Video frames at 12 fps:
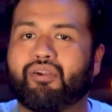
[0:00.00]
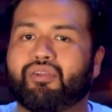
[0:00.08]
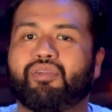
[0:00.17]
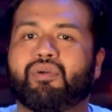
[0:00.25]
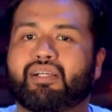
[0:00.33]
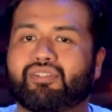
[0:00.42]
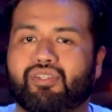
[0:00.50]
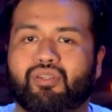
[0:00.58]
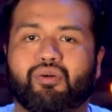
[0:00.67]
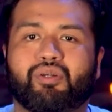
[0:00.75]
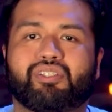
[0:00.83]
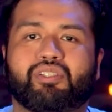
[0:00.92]
don't you ask the
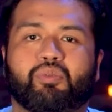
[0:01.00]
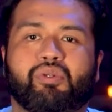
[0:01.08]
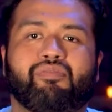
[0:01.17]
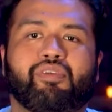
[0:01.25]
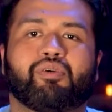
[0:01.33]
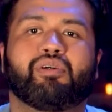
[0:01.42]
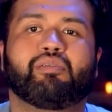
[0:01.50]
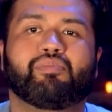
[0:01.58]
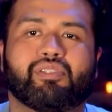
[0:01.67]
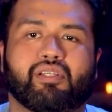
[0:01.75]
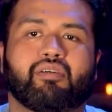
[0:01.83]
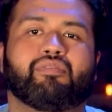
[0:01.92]
Lord to reveal
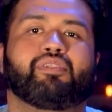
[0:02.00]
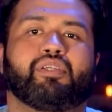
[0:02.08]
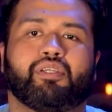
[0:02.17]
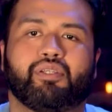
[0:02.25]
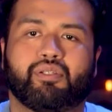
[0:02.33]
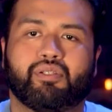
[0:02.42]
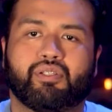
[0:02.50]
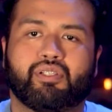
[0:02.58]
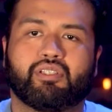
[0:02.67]
himself to you,